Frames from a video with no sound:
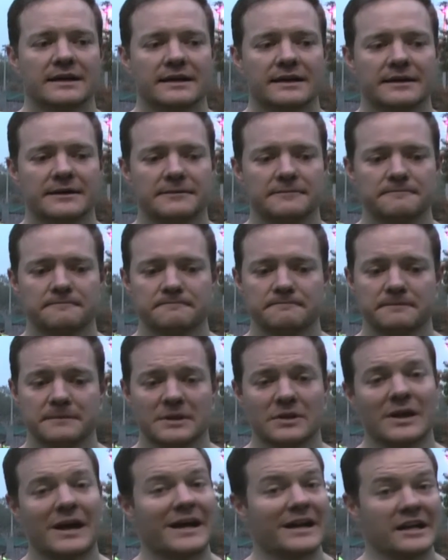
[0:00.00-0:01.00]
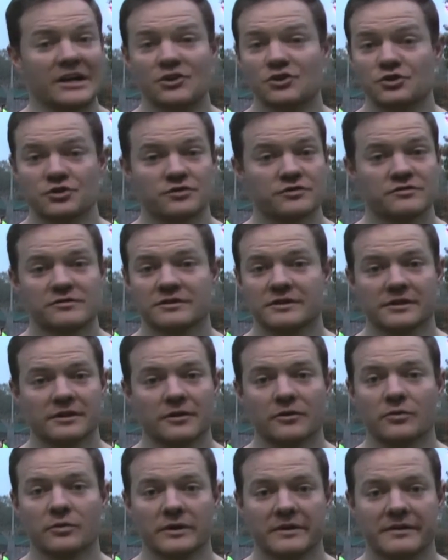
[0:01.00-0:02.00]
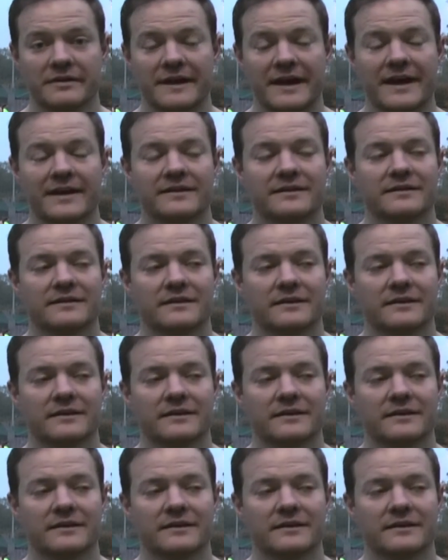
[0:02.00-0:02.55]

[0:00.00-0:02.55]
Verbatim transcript: Um, a lot of inches that go with that,